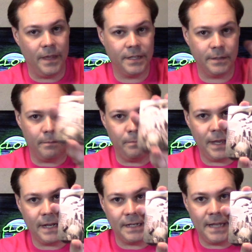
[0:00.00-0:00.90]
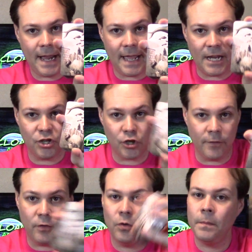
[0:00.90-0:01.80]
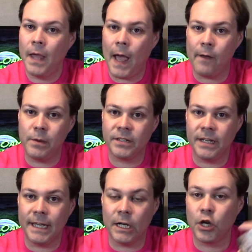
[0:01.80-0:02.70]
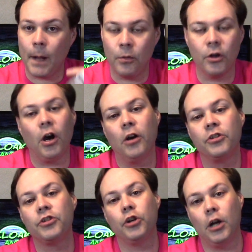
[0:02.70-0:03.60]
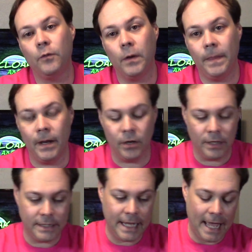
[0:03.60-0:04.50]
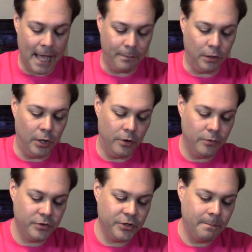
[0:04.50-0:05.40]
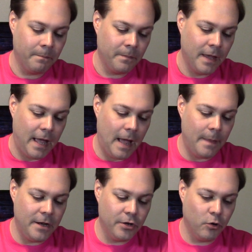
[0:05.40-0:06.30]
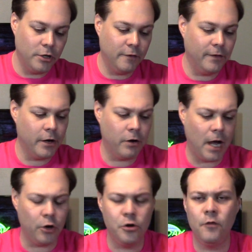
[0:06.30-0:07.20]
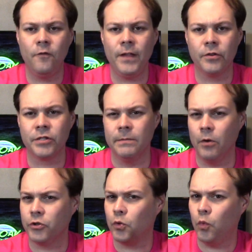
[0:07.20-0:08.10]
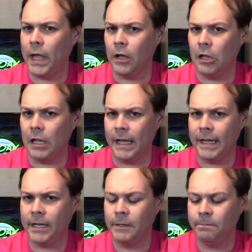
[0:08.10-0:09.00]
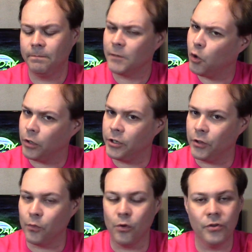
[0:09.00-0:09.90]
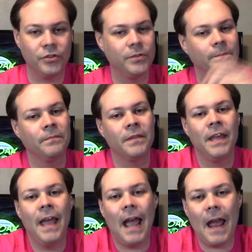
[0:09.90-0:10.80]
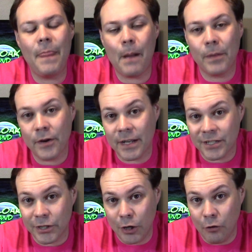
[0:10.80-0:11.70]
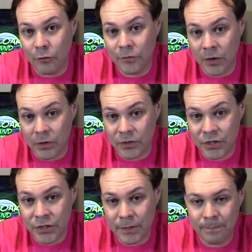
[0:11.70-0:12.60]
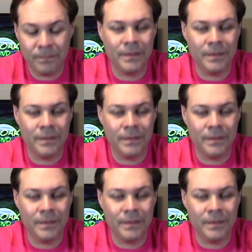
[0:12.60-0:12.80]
this big deck a shuffle. Everybody's going to get a couple of cards to start off with their tableaus. And then you're going to figure out who feels the most whale-like, according to the rules, and that player gets to go first.